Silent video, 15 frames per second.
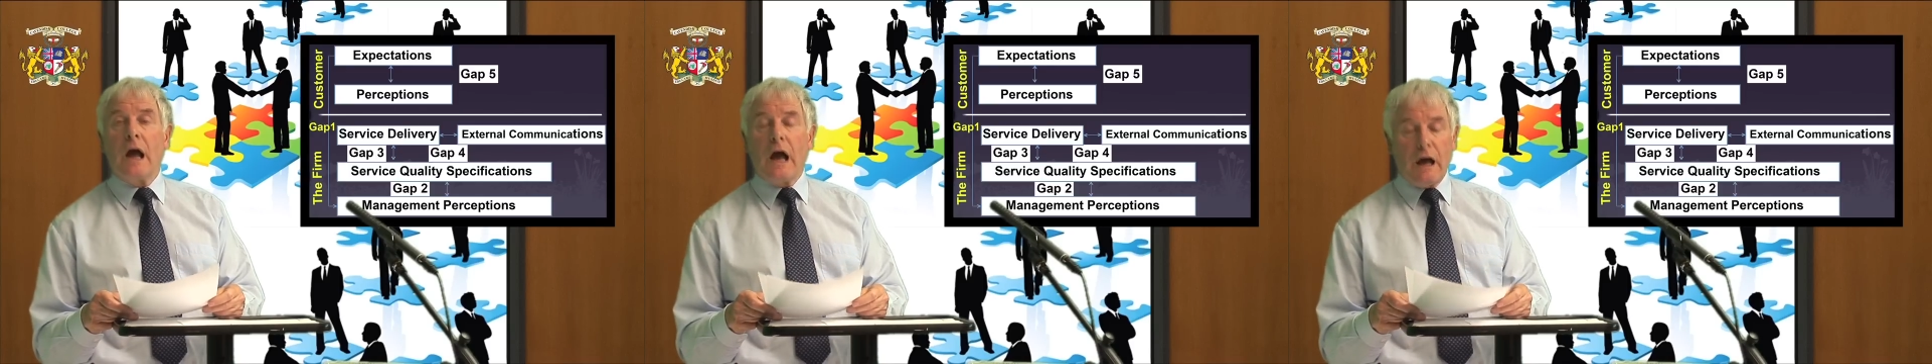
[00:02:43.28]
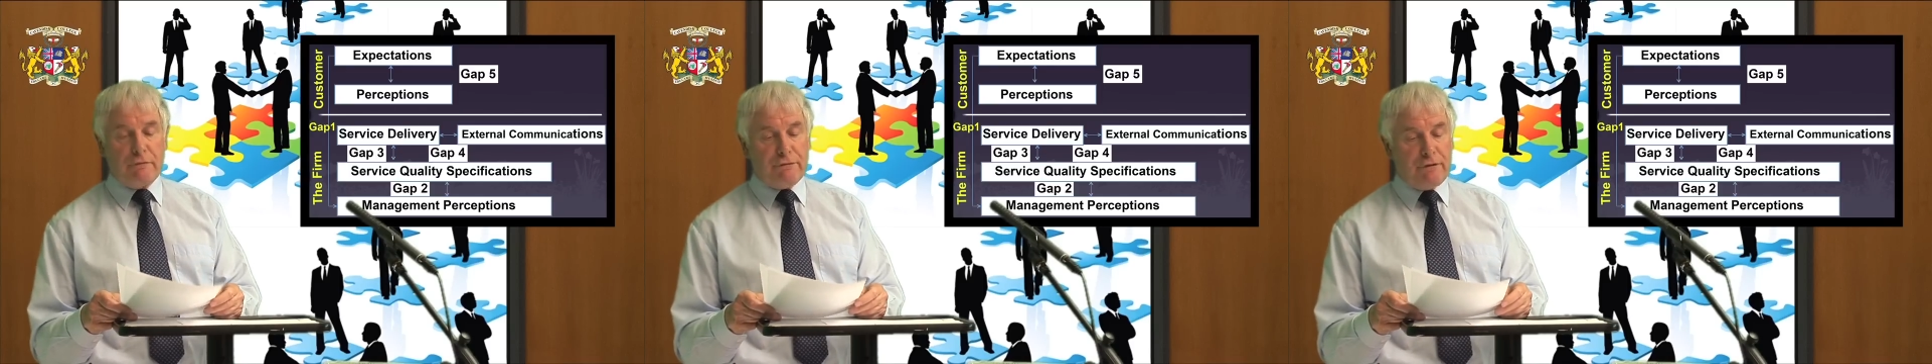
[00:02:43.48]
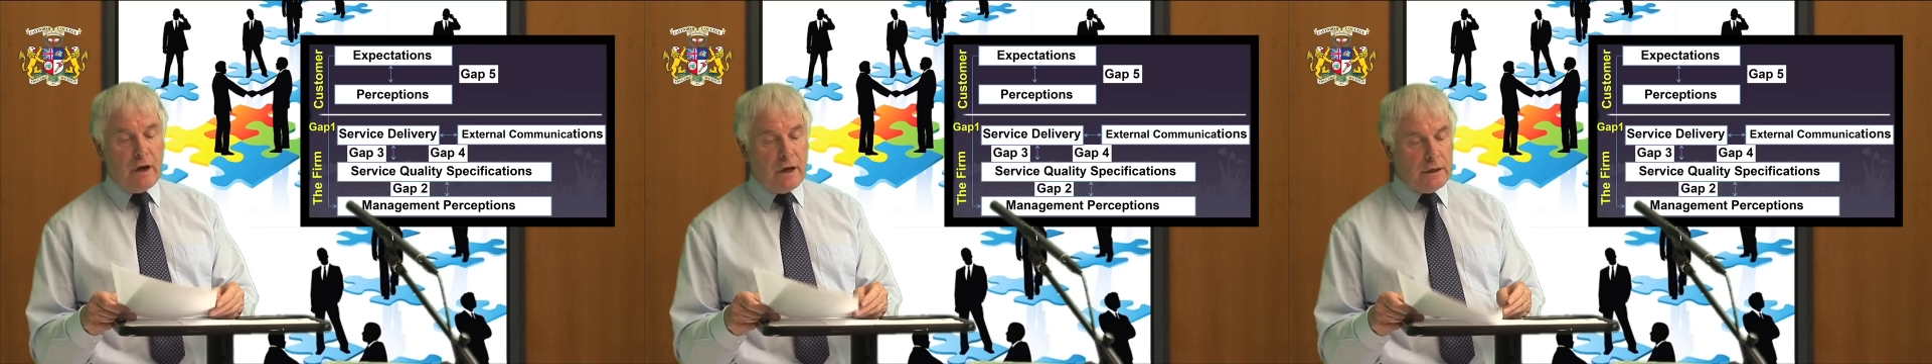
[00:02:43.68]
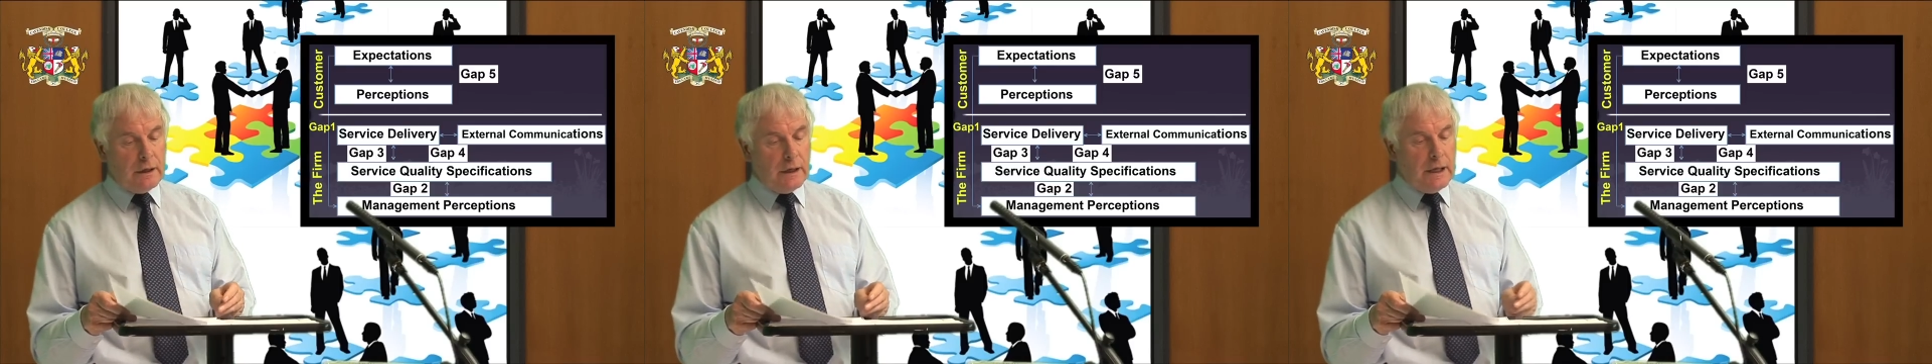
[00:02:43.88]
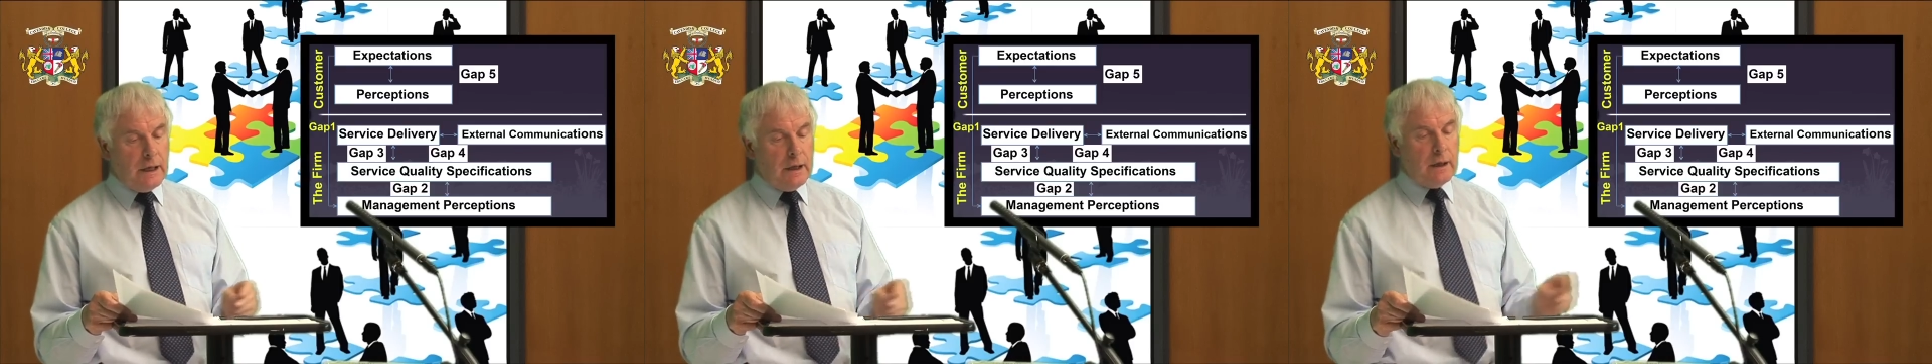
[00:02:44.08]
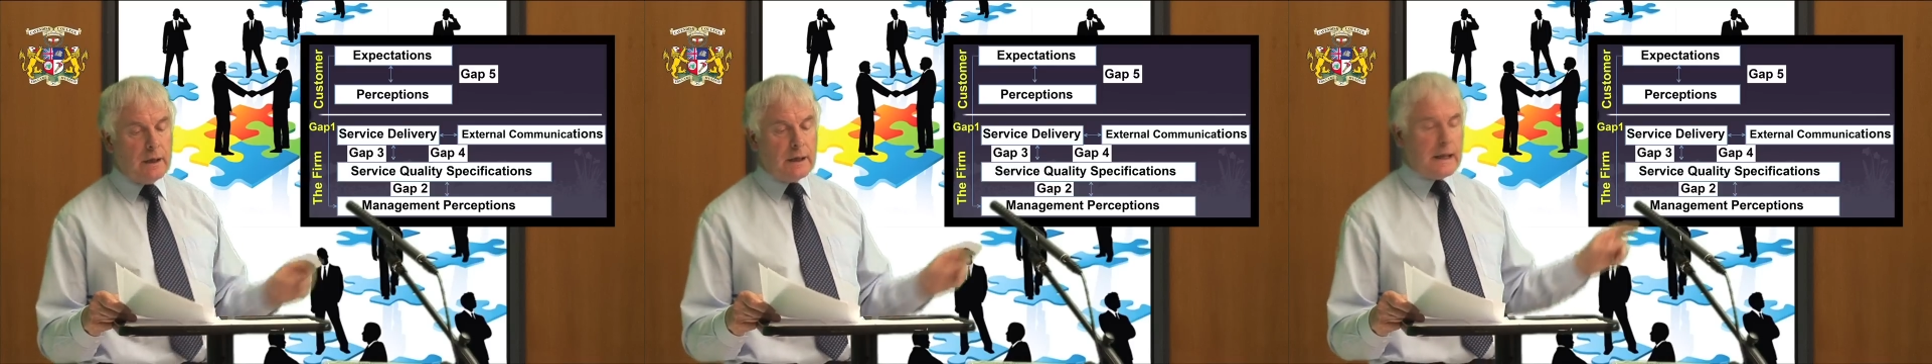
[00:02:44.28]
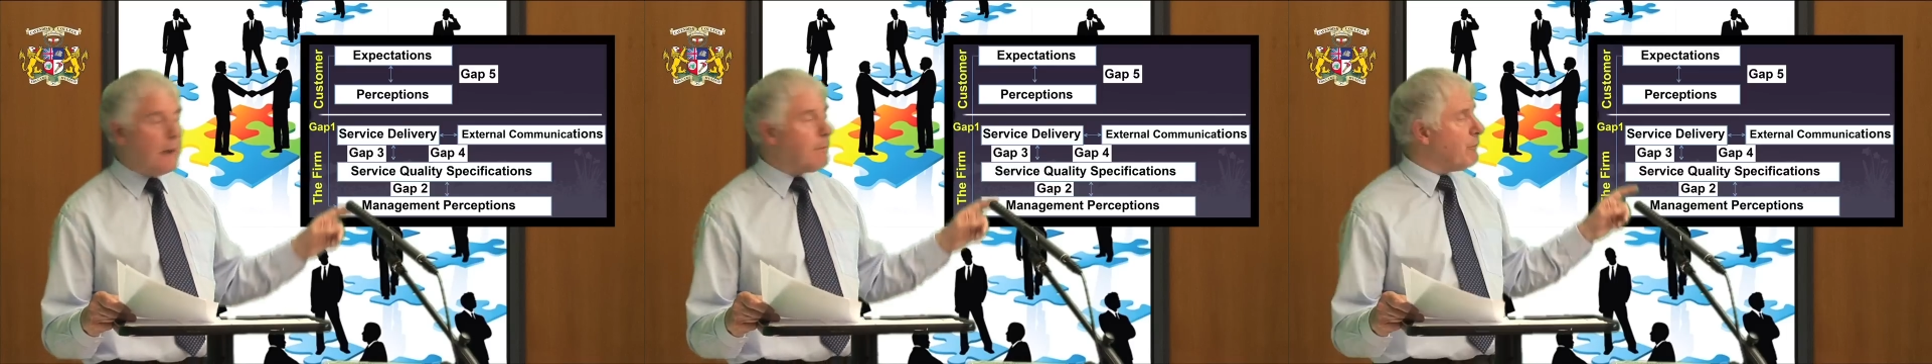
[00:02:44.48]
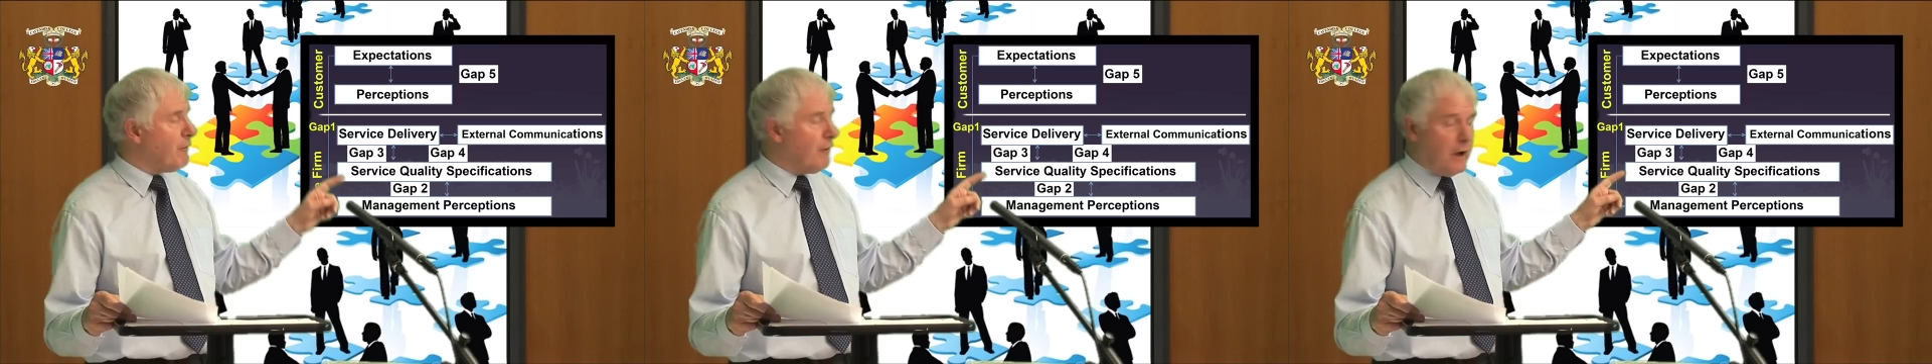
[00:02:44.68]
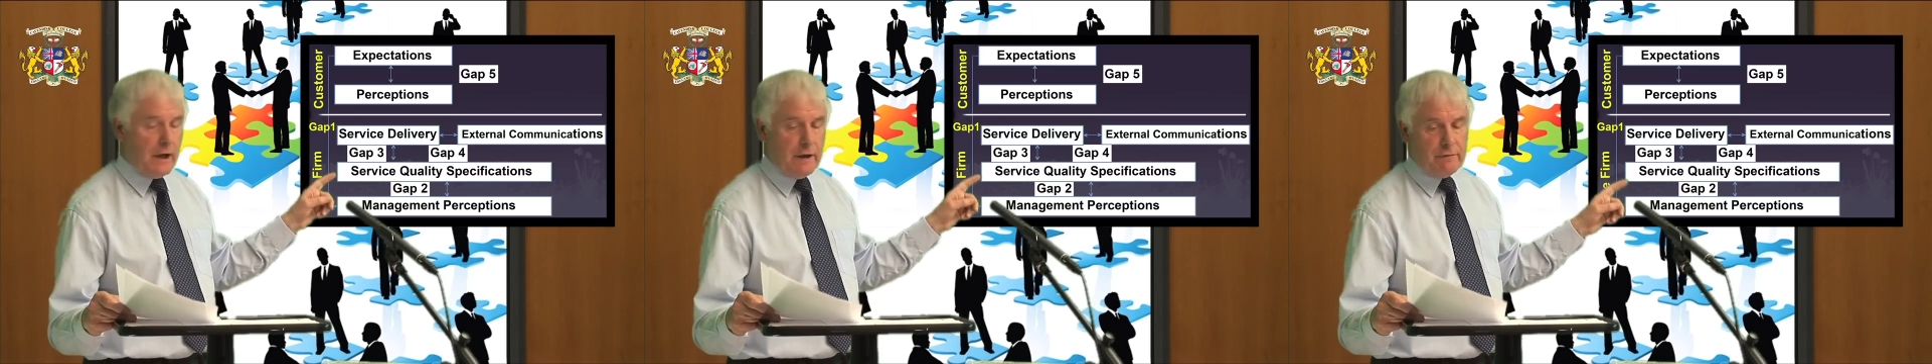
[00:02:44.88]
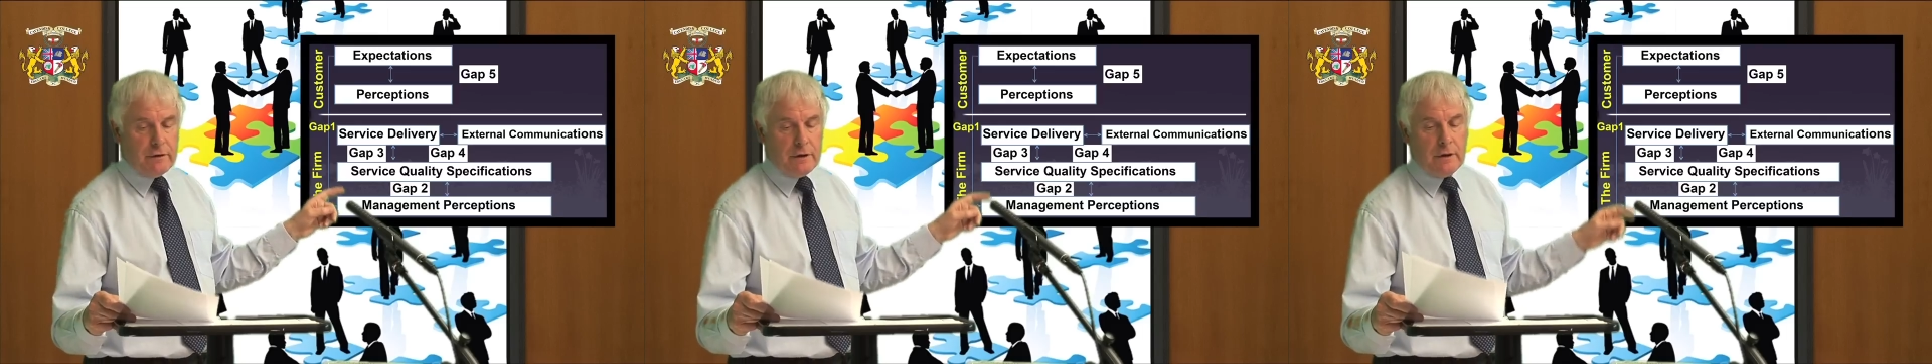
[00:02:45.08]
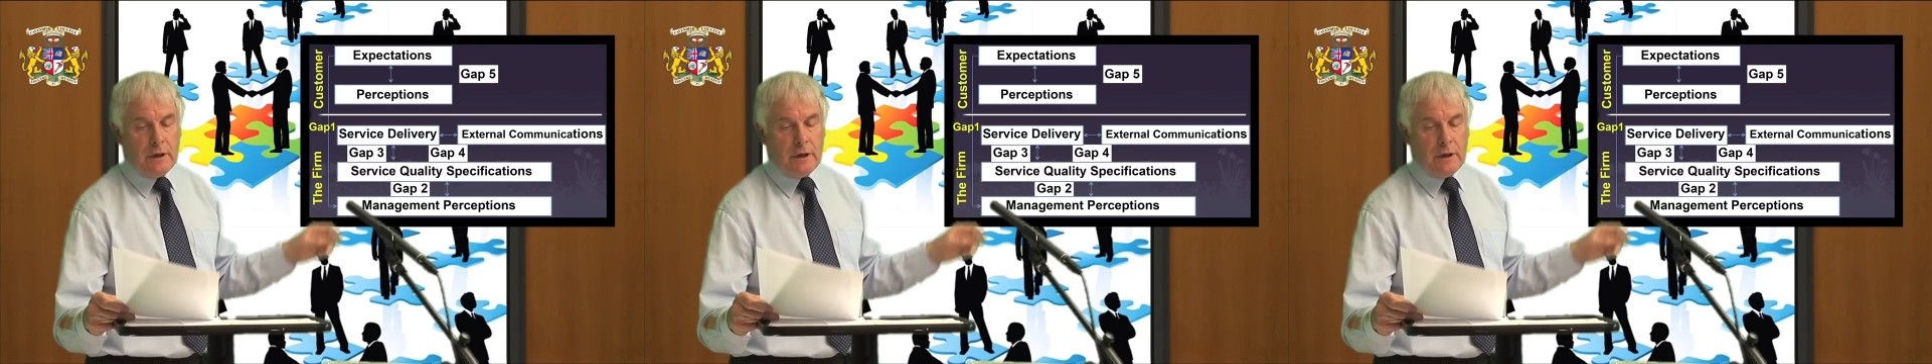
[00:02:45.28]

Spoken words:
And finally, gap 5.